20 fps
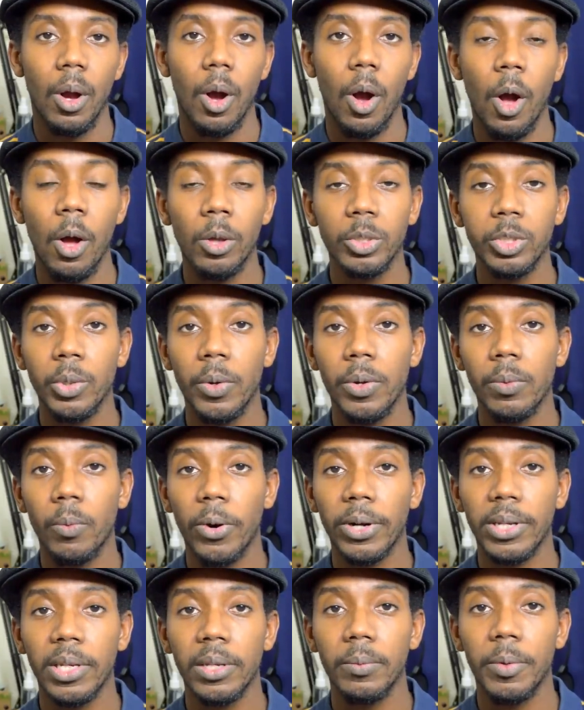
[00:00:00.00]
Also in
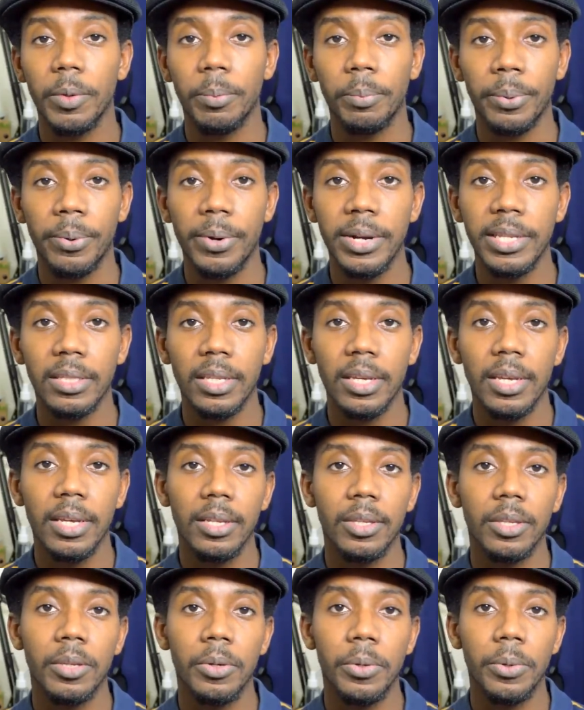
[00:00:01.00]
working with print,
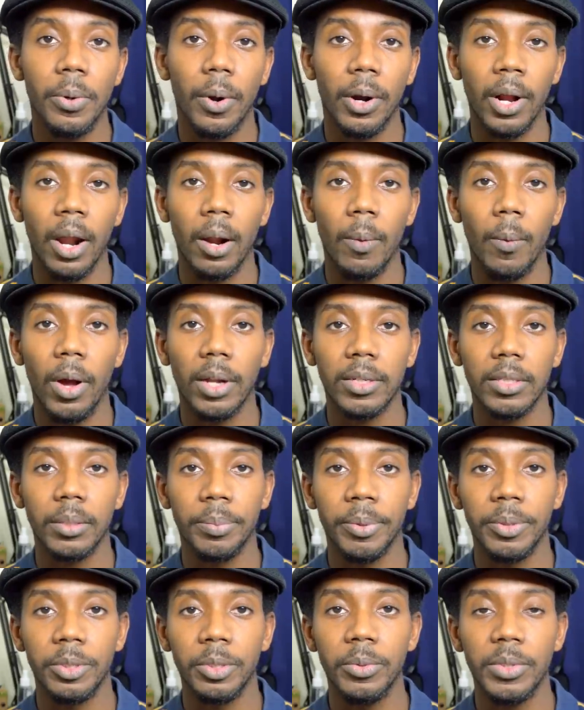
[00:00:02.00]
you are gonna to want to
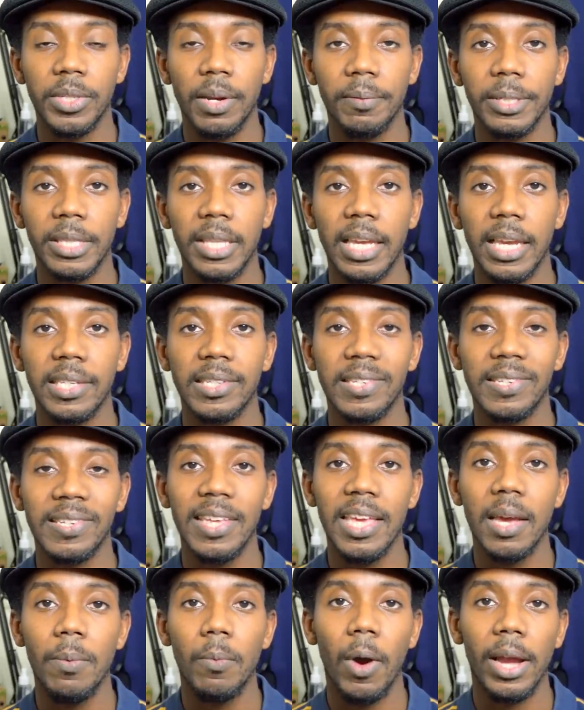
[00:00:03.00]
produce everything in
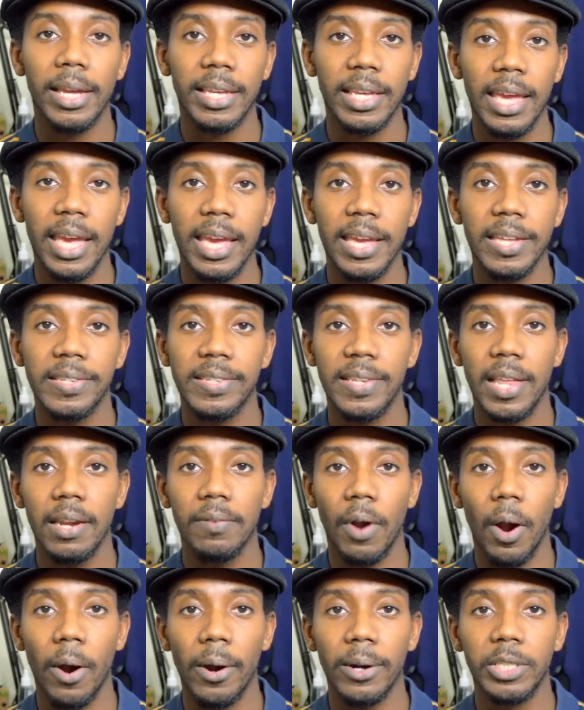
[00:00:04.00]
CMYK instead
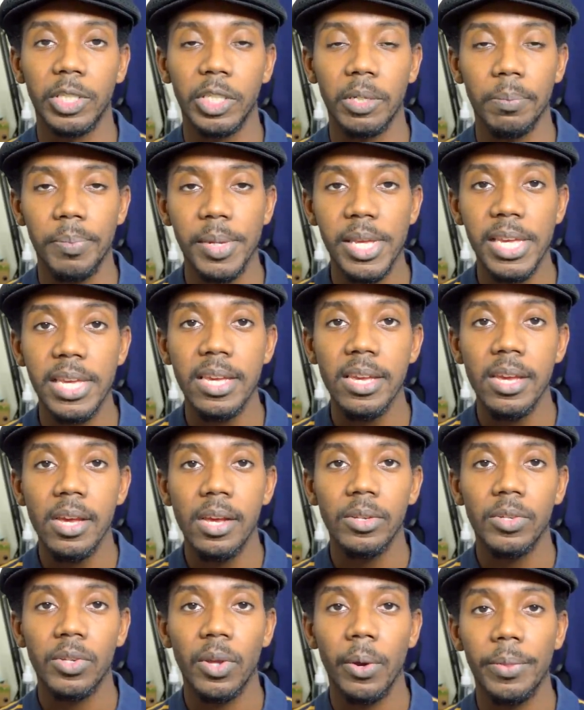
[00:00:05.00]
of RGB,
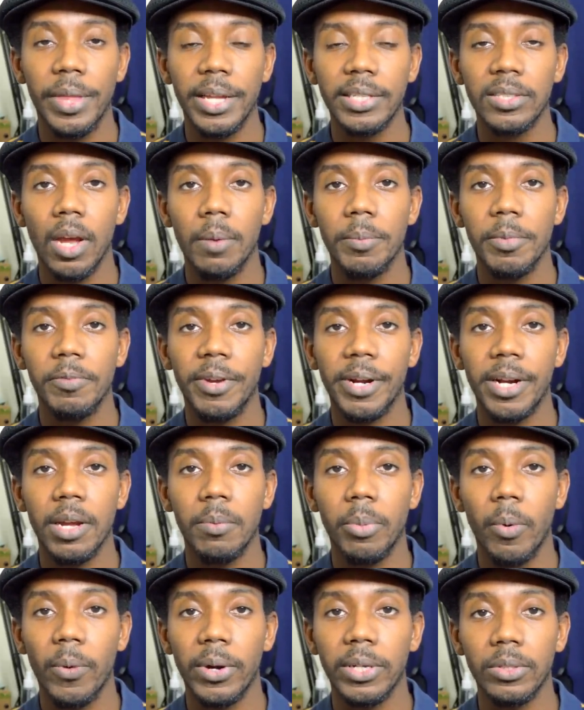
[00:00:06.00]
so that's gonna be very
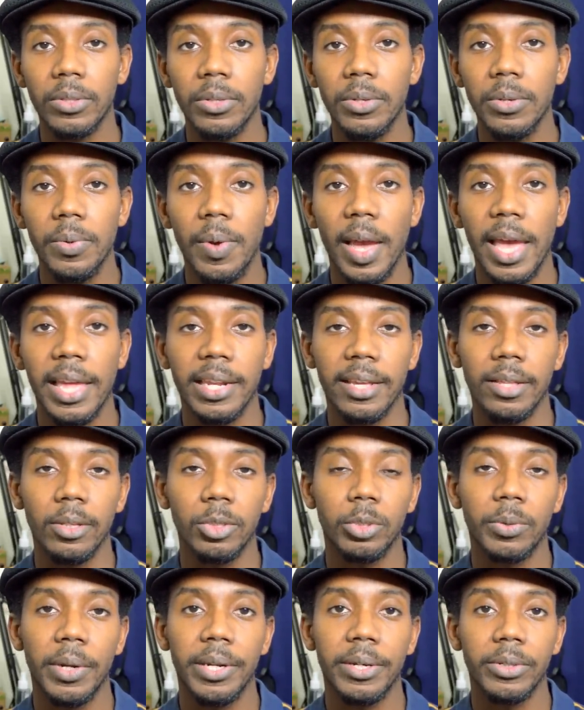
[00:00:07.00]
important too, and
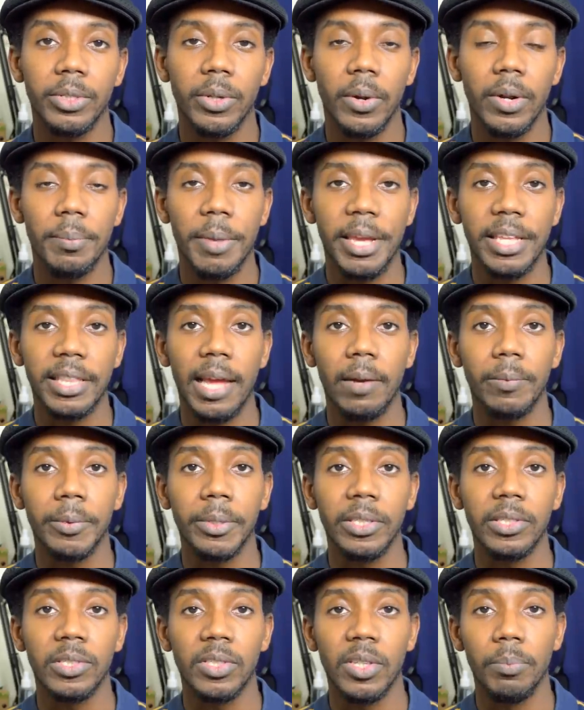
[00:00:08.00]
Illustrator is gonna make that
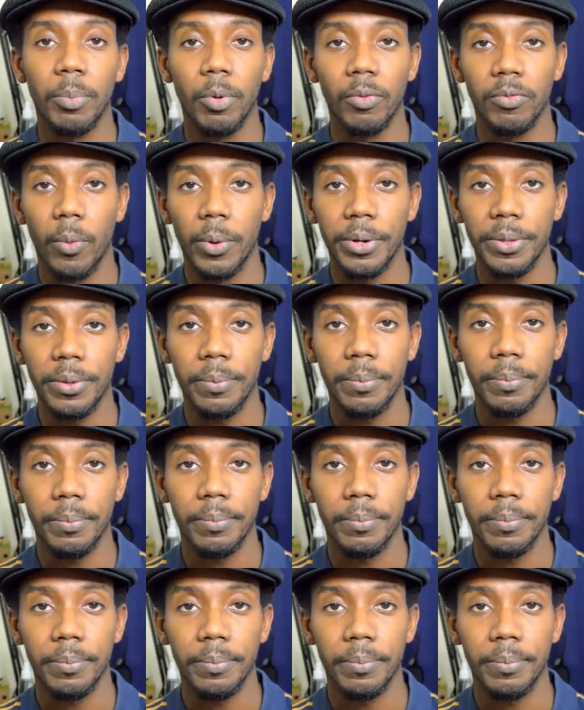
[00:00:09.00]
really simple for you.